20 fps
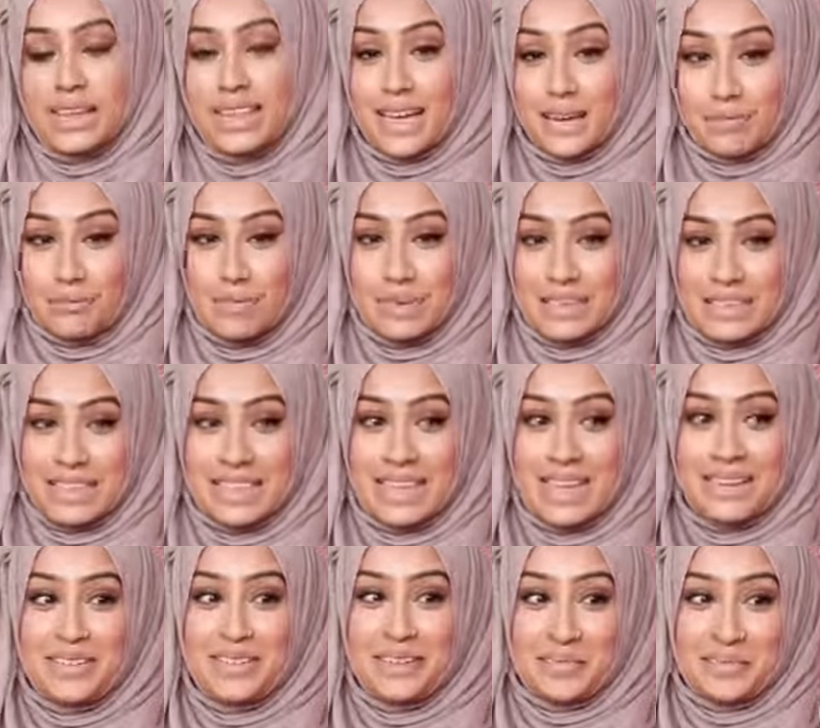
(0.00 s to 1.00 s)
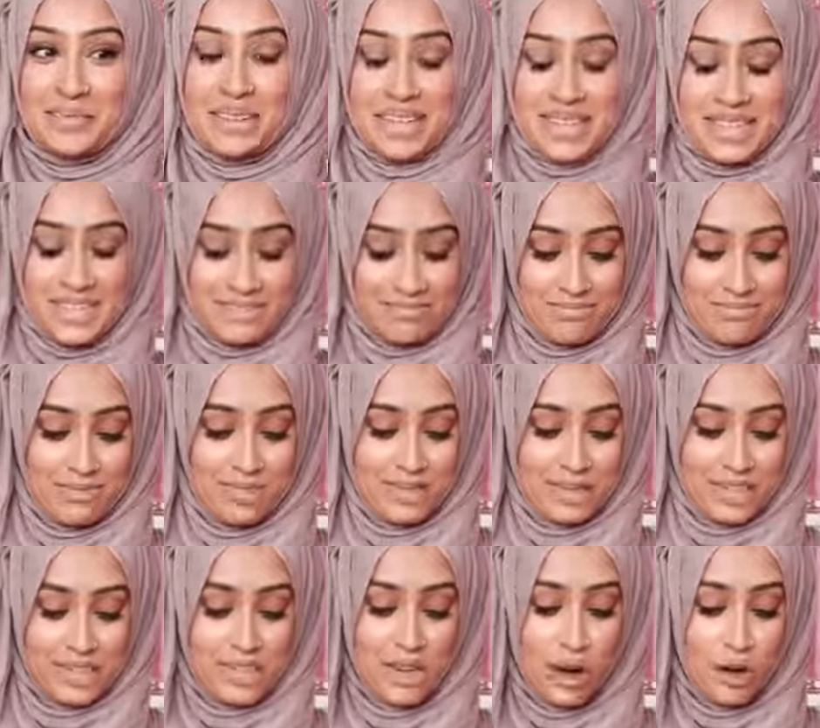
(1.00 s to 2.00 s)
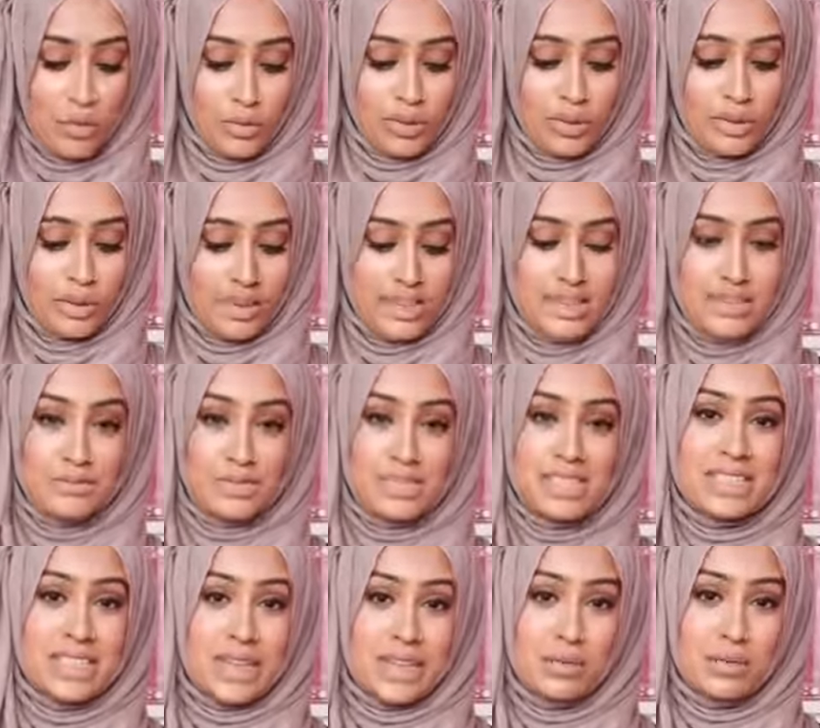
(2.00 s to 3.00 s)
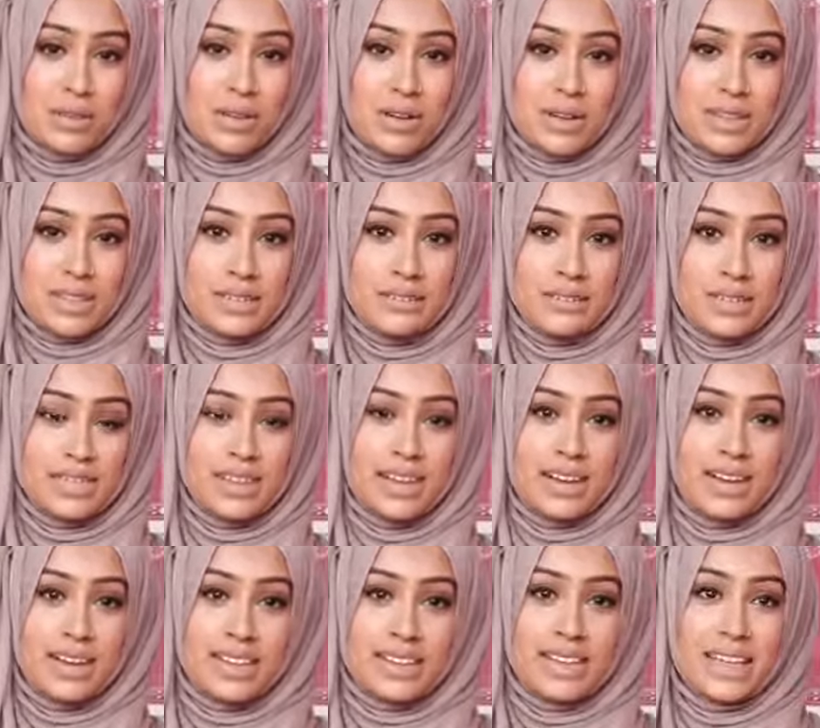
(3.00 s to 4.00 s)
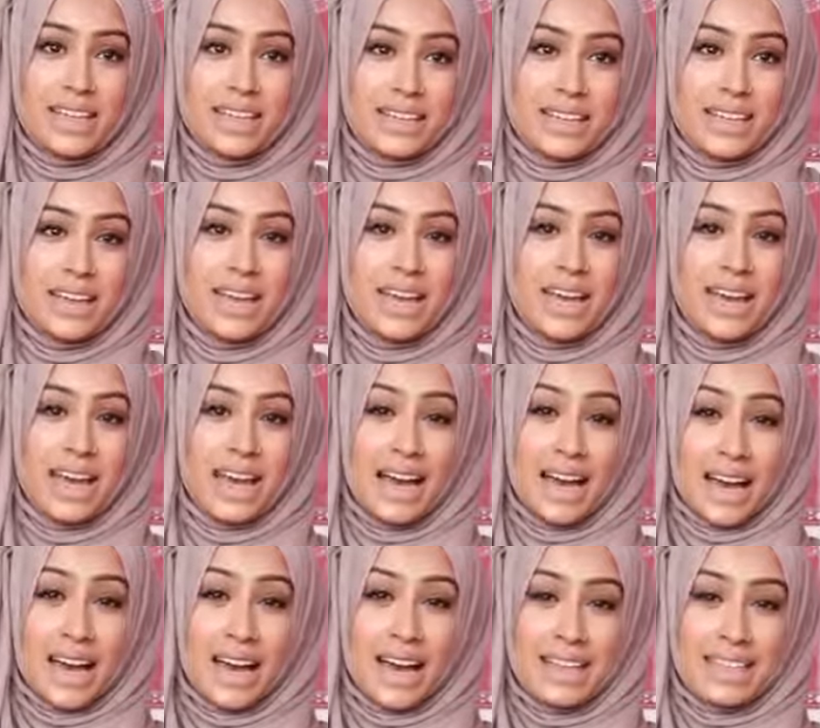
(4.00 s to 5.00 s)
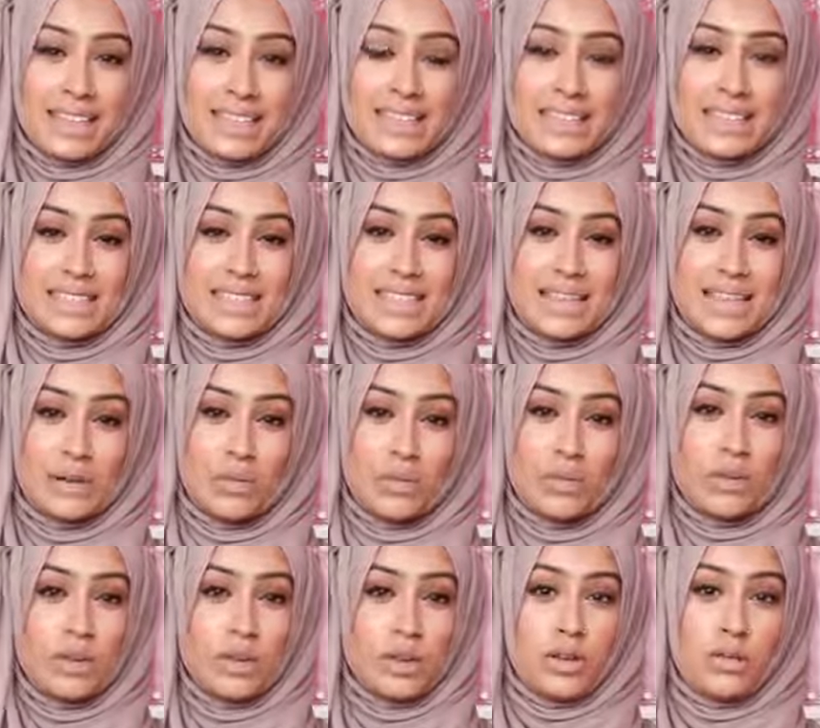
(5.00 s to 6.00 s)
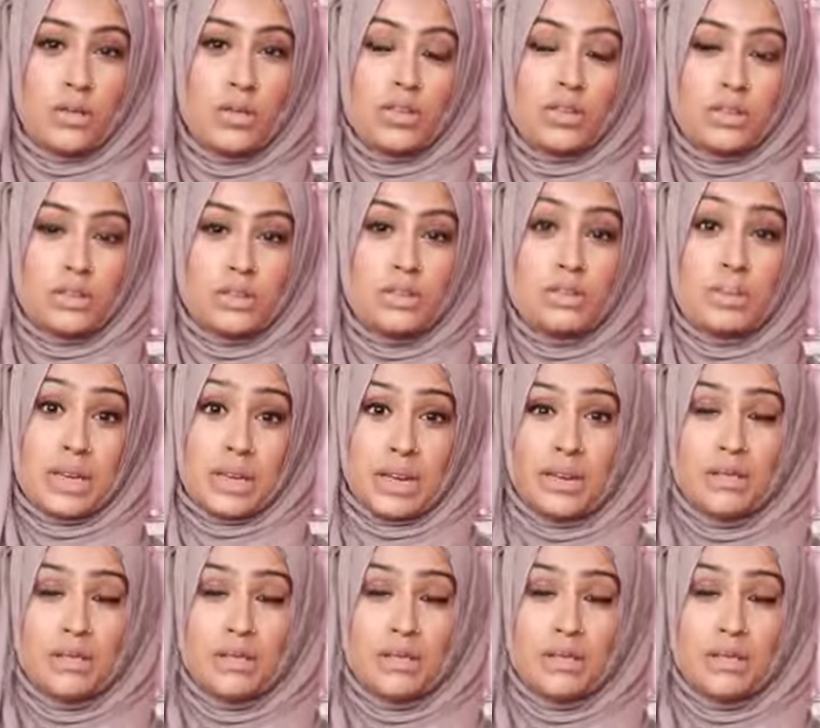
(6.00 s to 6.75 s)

That being said, I am going to start with like some staple items that I think, as a woman who wants to